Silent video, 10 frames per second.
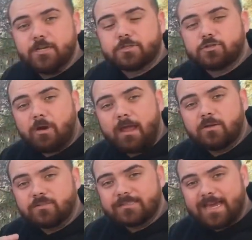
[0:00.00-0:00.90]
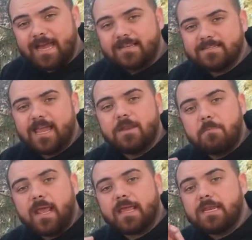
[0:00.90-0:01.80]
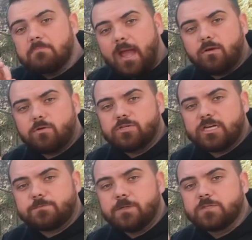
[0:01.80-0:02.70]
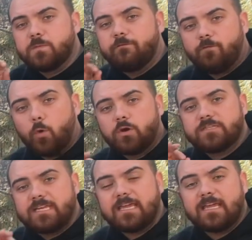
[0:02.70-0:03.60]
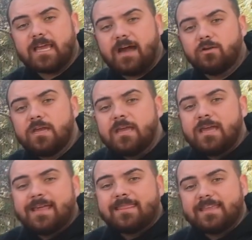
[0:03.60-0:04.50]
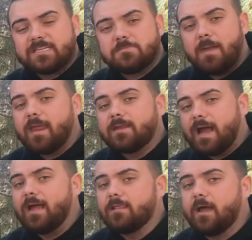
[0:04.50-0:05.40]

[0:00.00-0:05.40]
triangle's tight, and make any micro adjustments before staking out this main guy line.